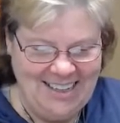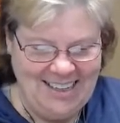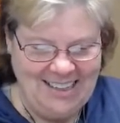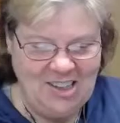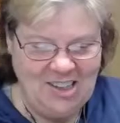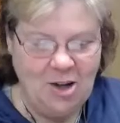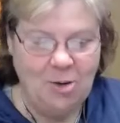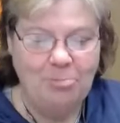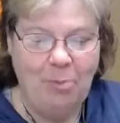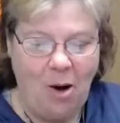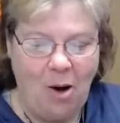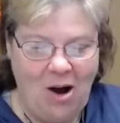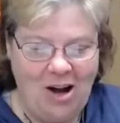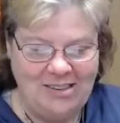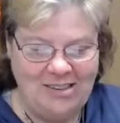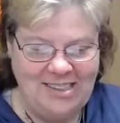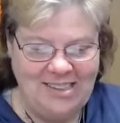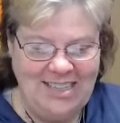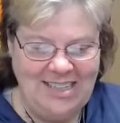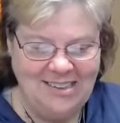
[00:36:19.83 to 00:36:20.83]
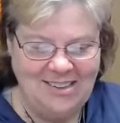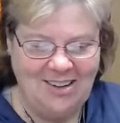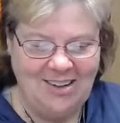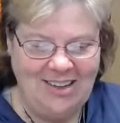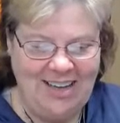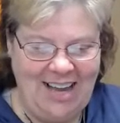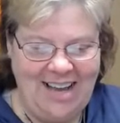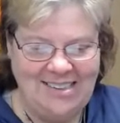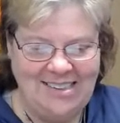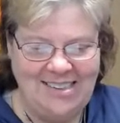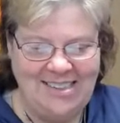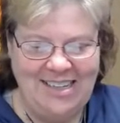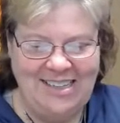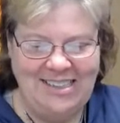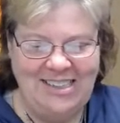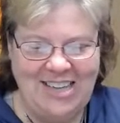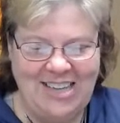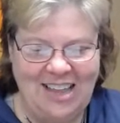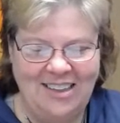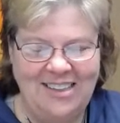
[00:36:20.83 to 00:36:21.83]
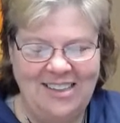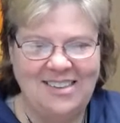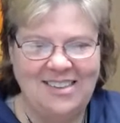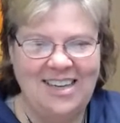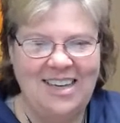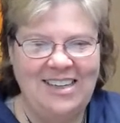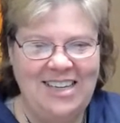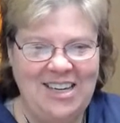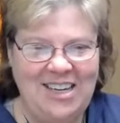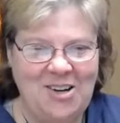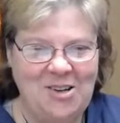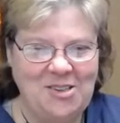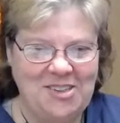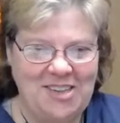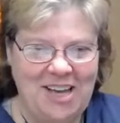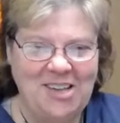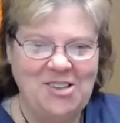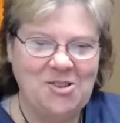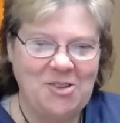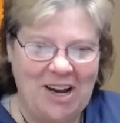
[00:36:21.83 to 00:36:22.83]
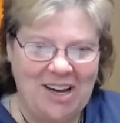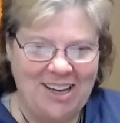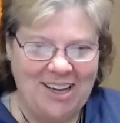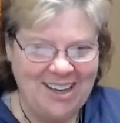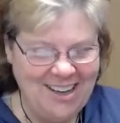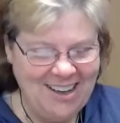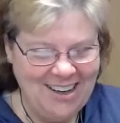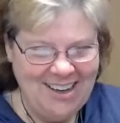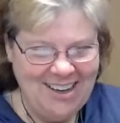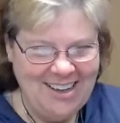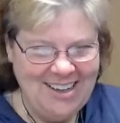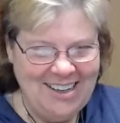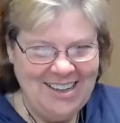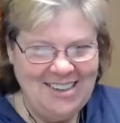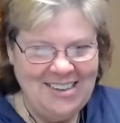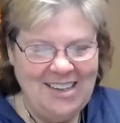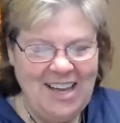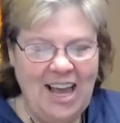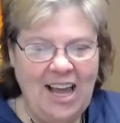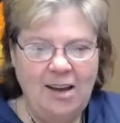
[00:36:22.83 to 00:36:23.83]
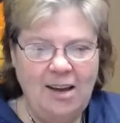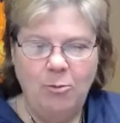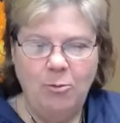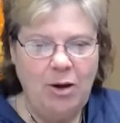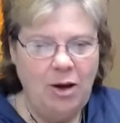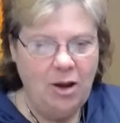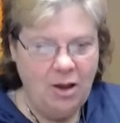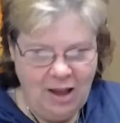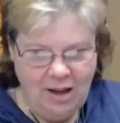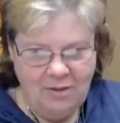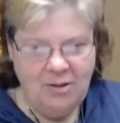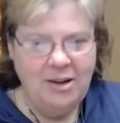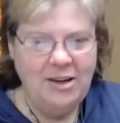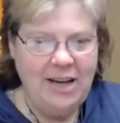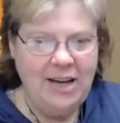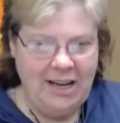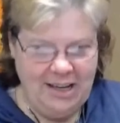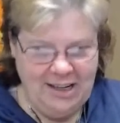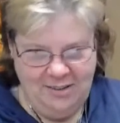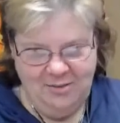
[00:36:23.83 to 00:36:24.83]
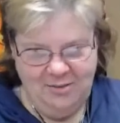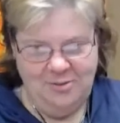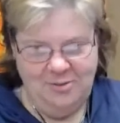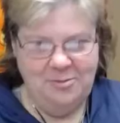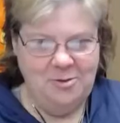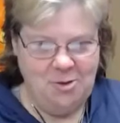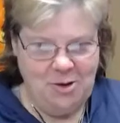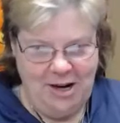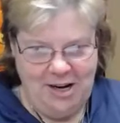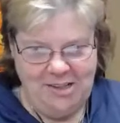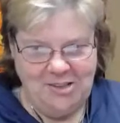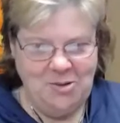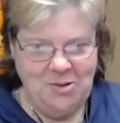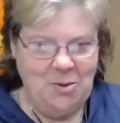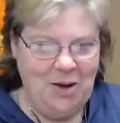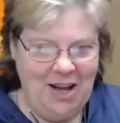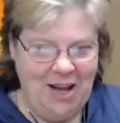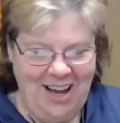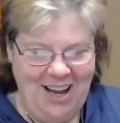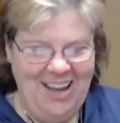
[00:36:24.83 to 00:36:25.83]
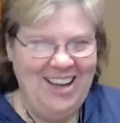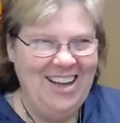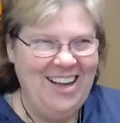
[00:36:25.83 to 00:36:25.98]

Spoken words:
You're bossy, sarcastic, jealous, and egocentric. Hey, we all have our negative traits. Okay.